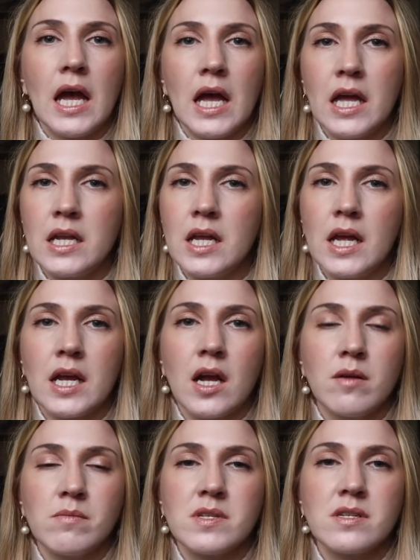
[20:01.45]
and it
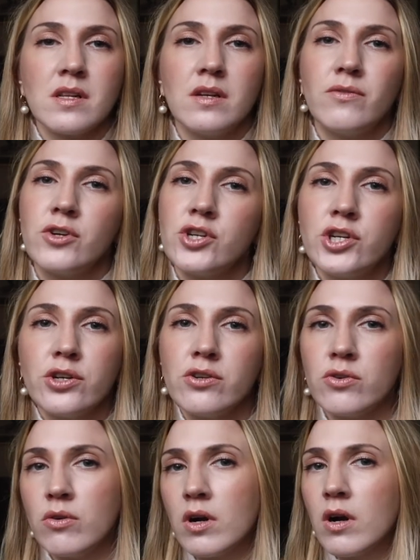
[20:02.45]
comes delivered to your
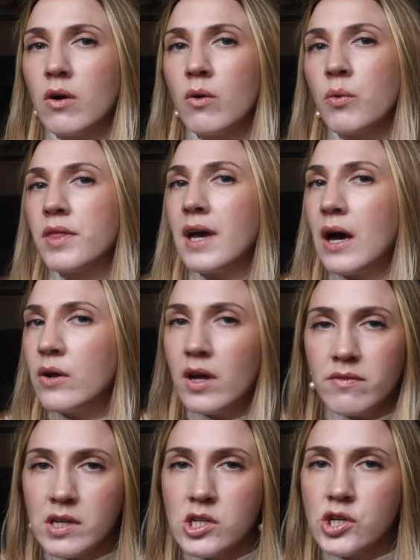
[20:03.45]
door without
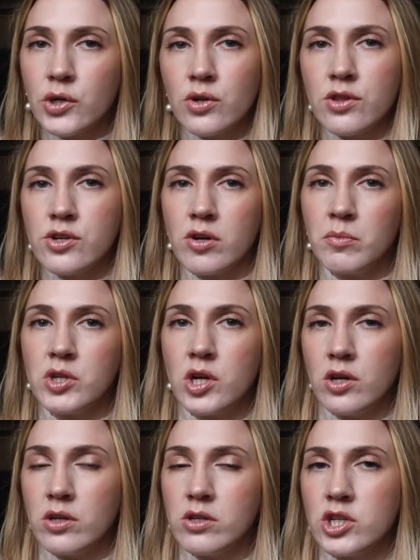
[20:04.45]
having to go to the
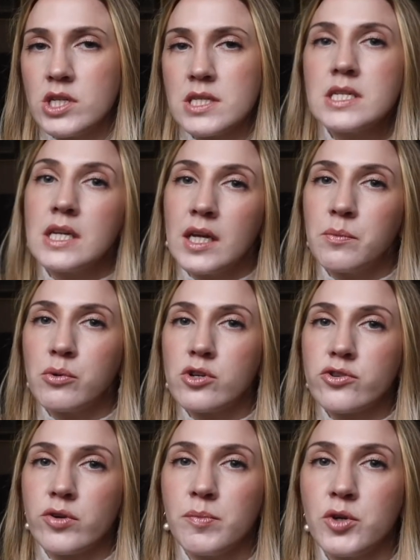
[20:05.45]
dermatologist to get a
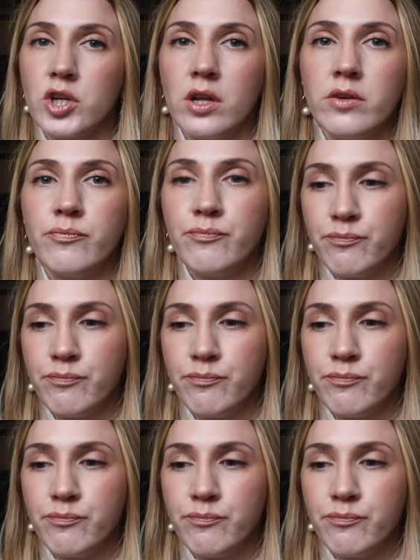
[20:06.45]
prescription.